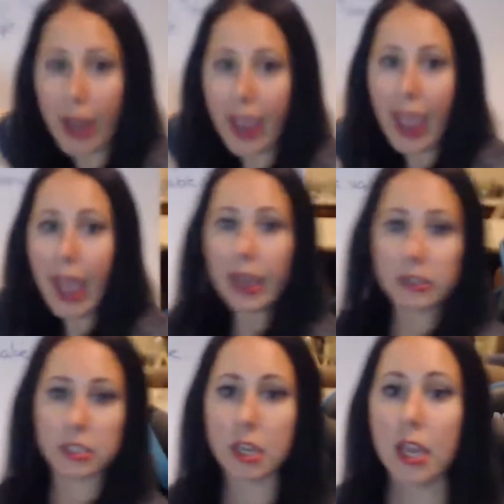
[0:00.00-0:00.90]
hat,
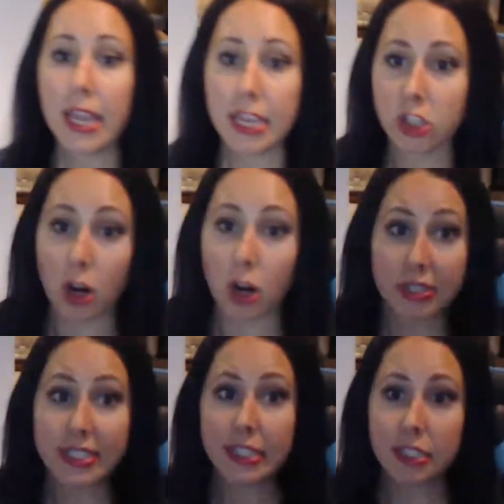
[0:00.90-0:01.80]
is our
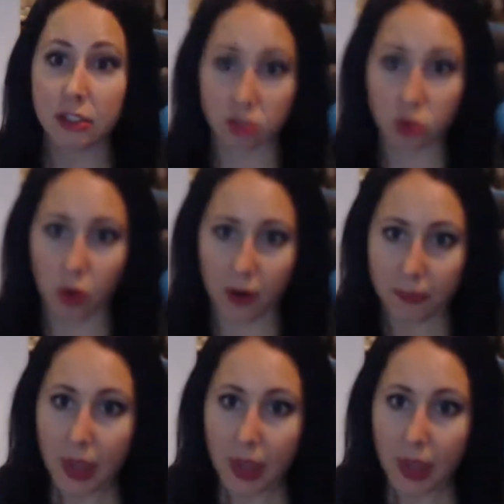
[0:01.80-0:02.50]
predicted score.